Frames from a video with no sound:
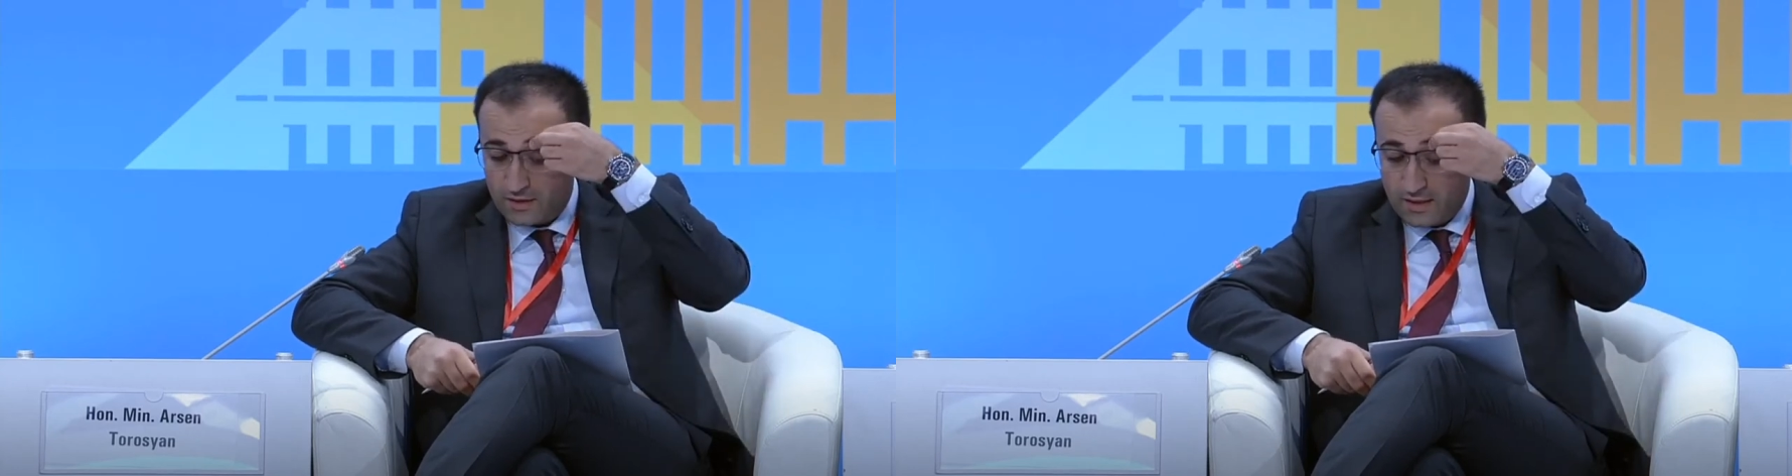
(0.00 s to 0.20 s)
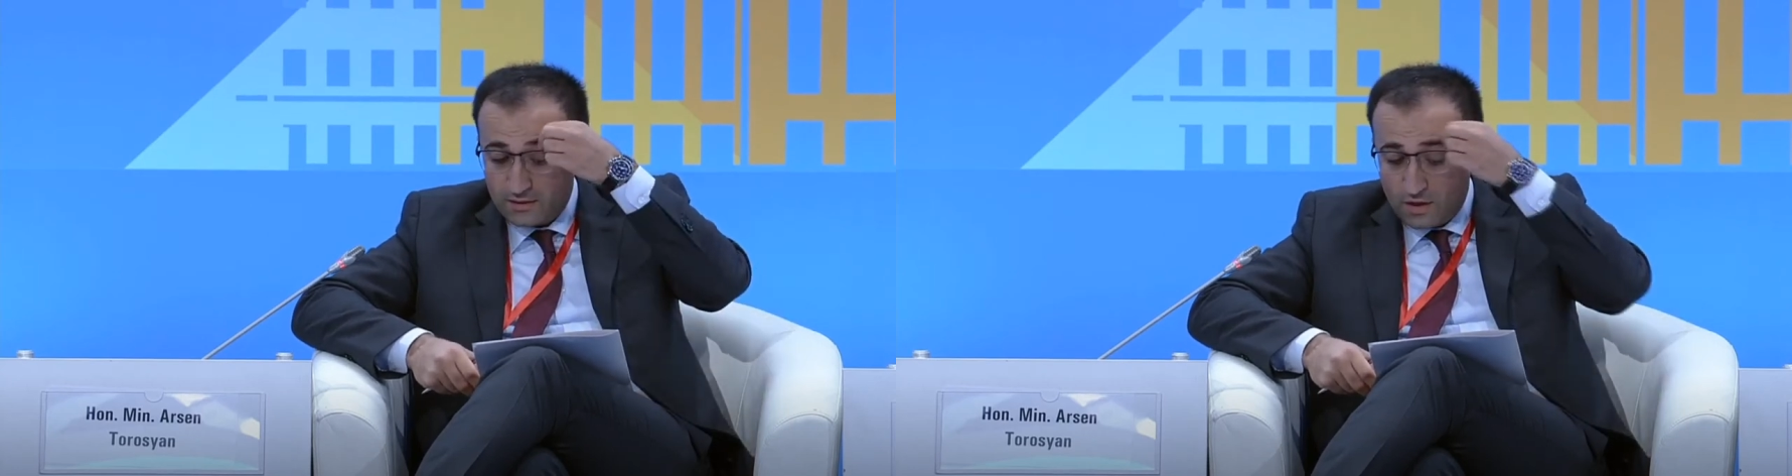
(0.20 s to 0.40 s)

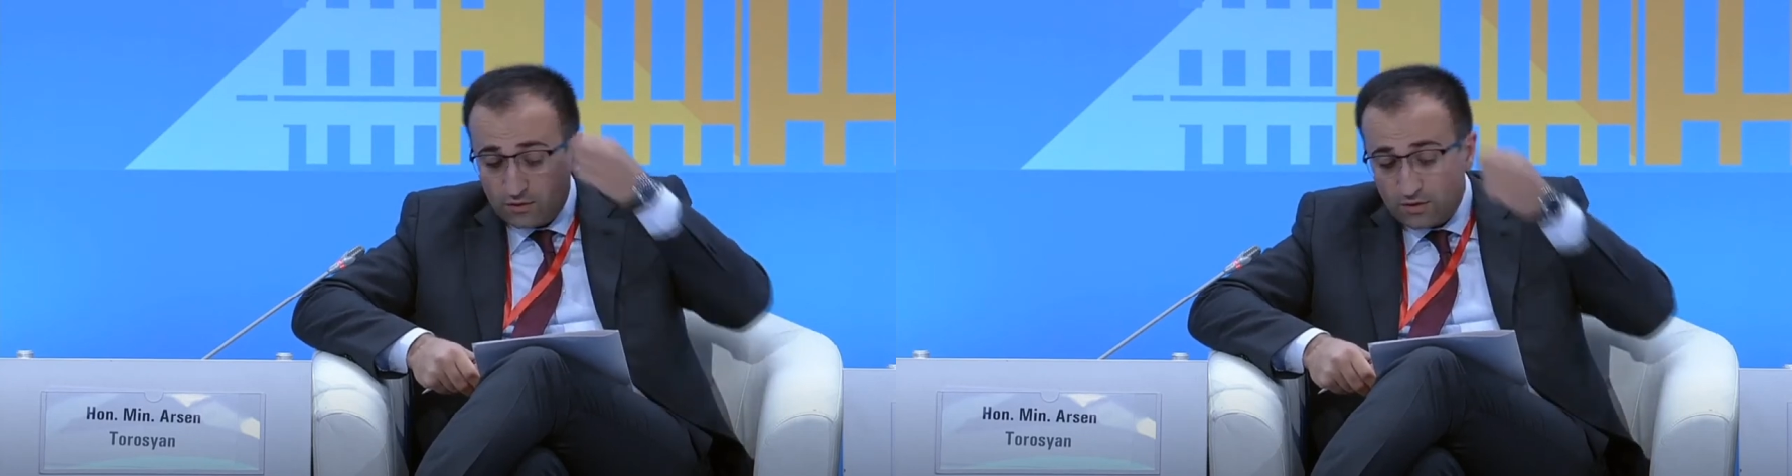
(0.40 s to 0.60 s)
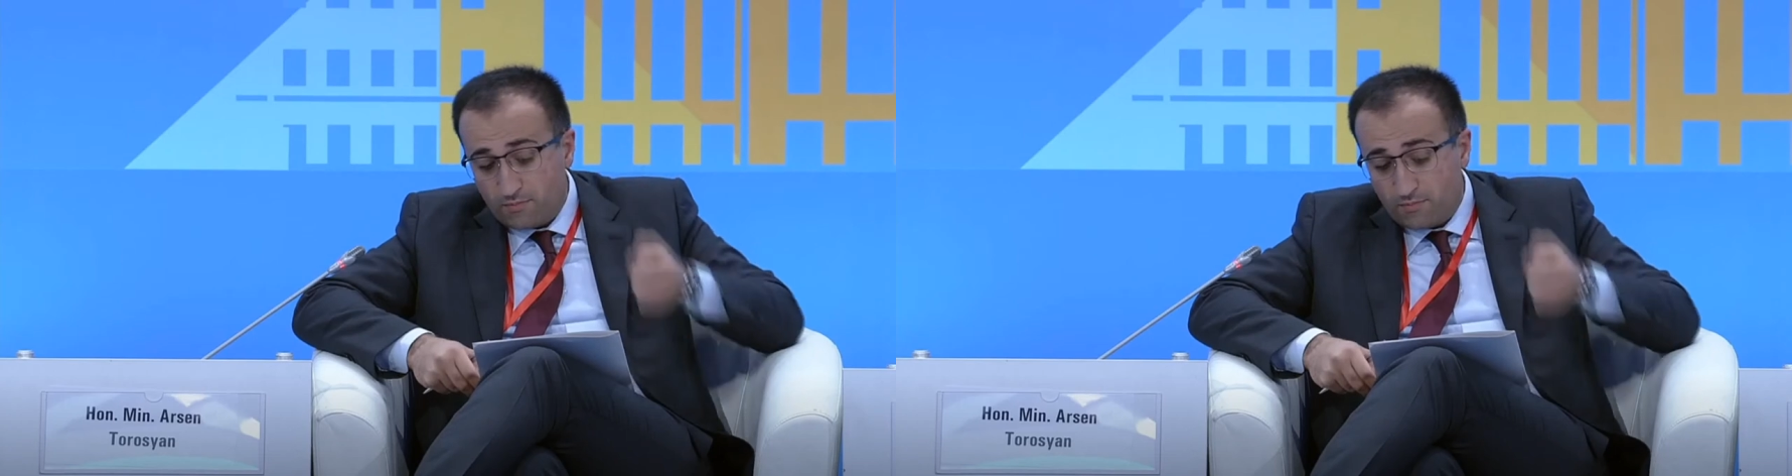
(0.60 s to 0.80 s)
It is
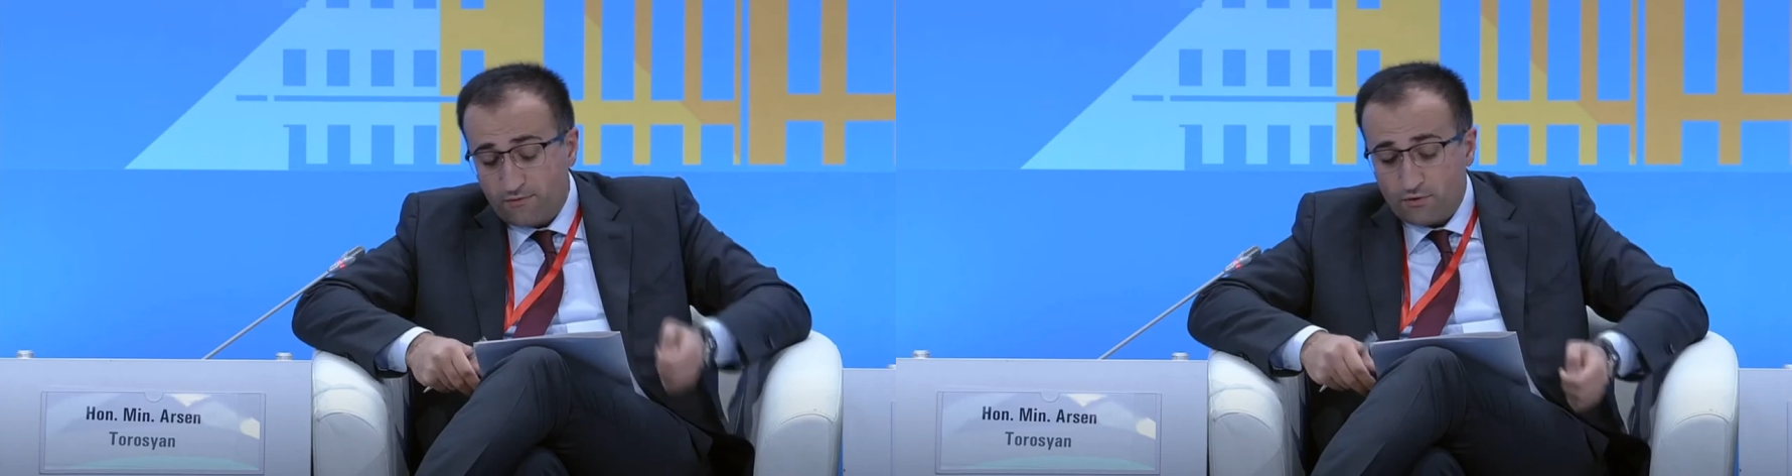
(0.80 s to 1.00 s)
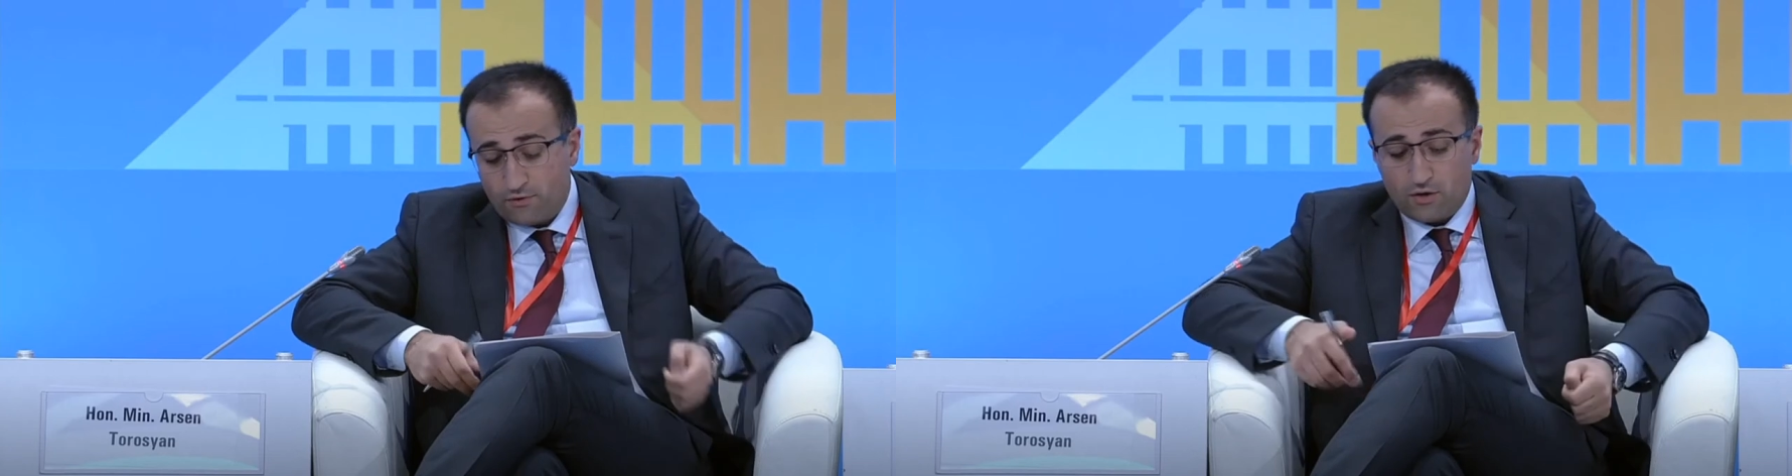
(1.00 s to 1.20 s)
known that
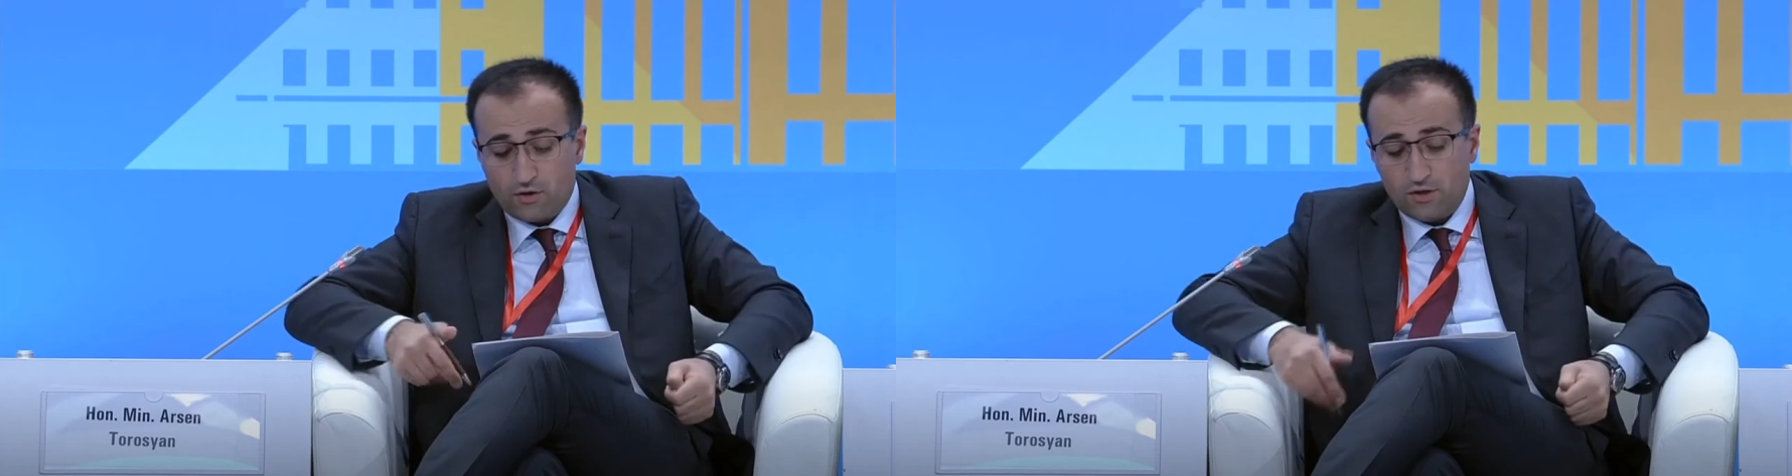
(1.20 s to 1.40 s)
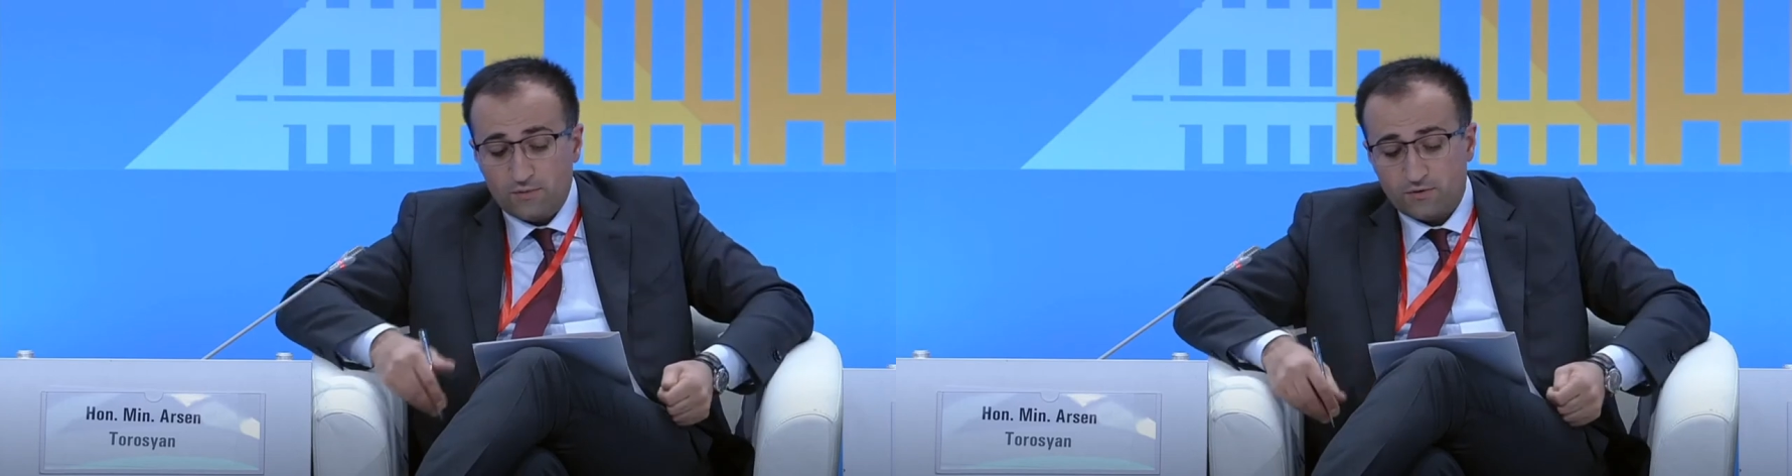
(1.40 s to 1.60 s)
before the
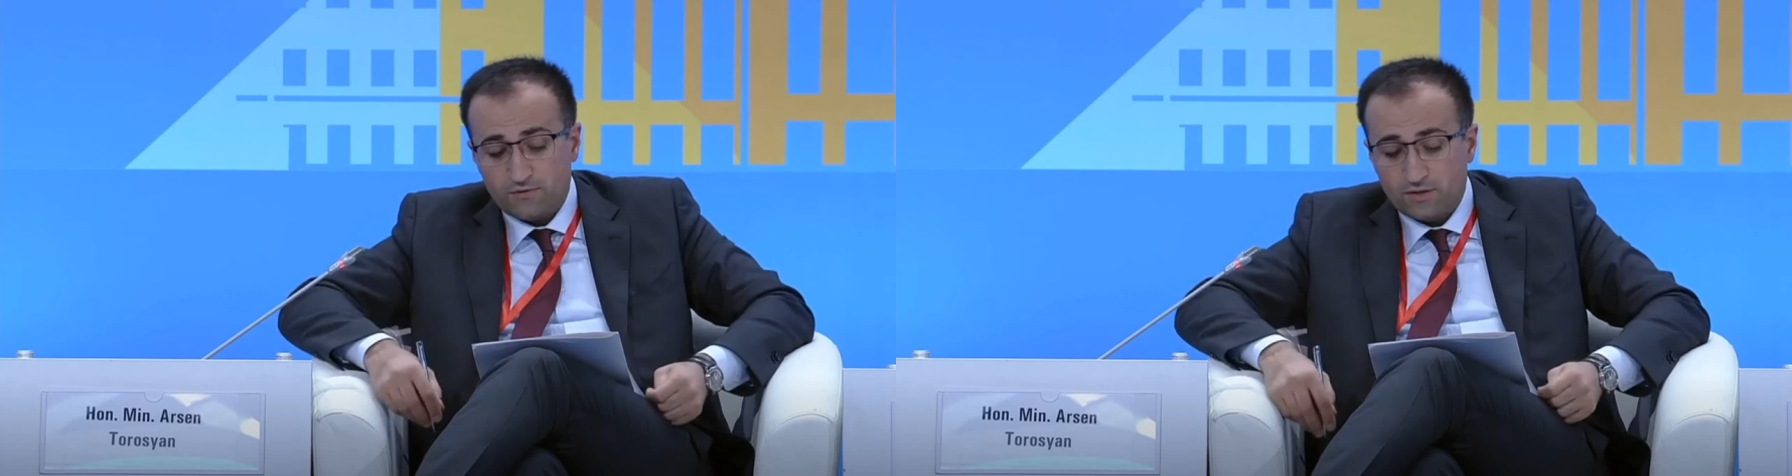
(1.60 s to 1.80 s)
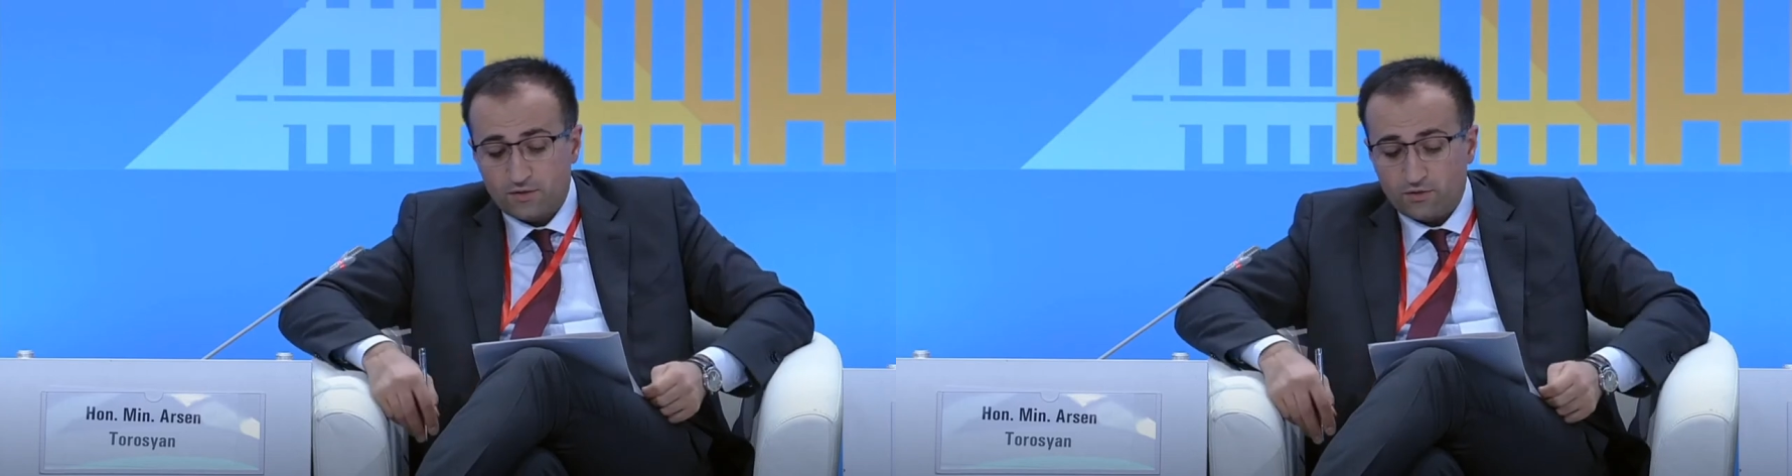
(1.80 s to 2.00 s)
collapse
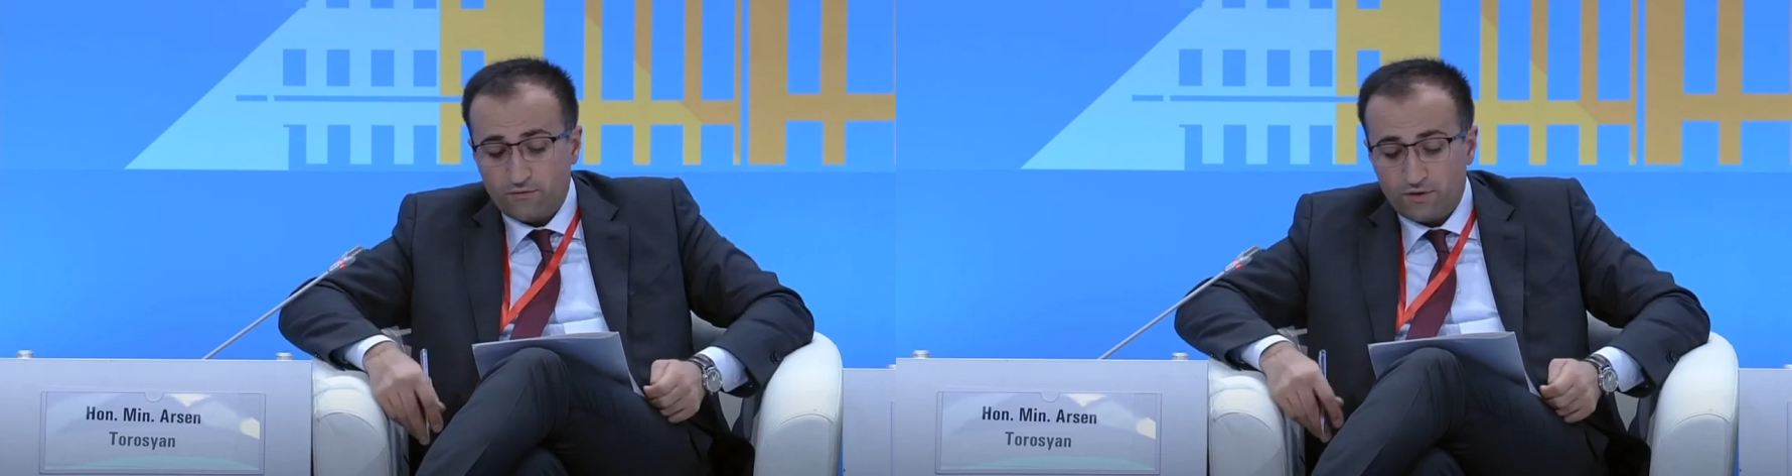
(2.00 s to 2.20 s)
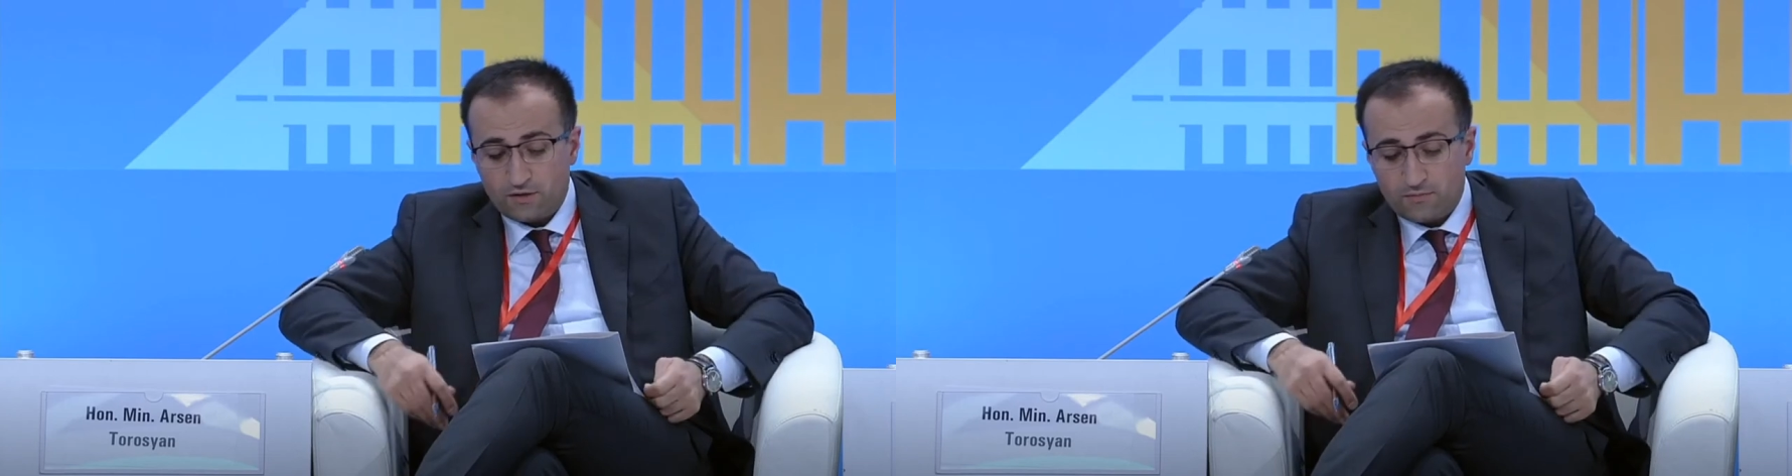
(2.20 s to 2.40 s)
of the
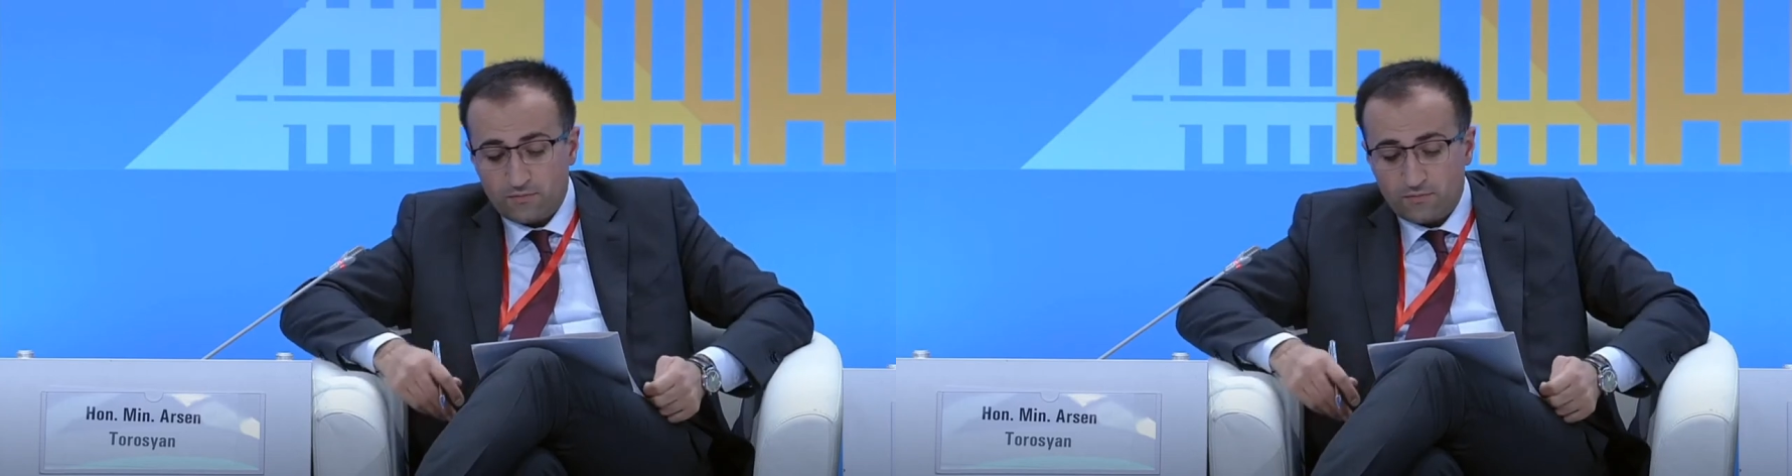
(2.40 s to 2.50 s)
Soviet